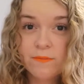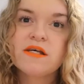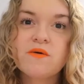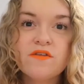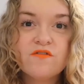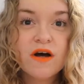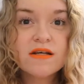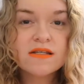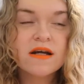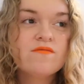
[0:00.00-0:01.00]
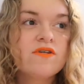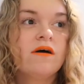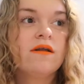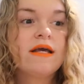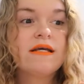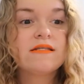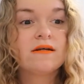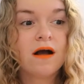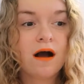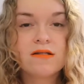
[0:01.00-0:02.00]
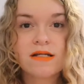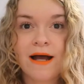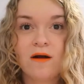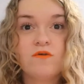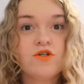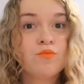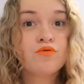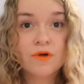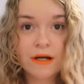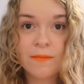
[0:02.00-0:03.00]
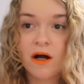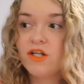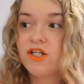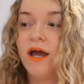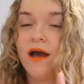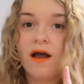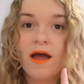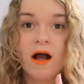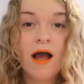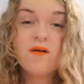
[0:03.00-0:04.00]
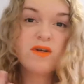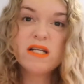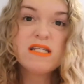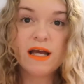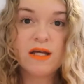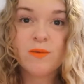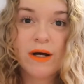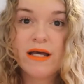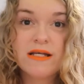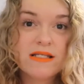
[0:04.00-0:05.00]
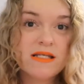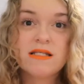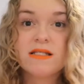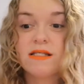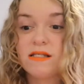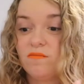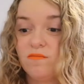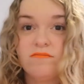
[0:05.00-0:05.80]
So the first thing I've done is cut out pretty much, I haven't had takeaway since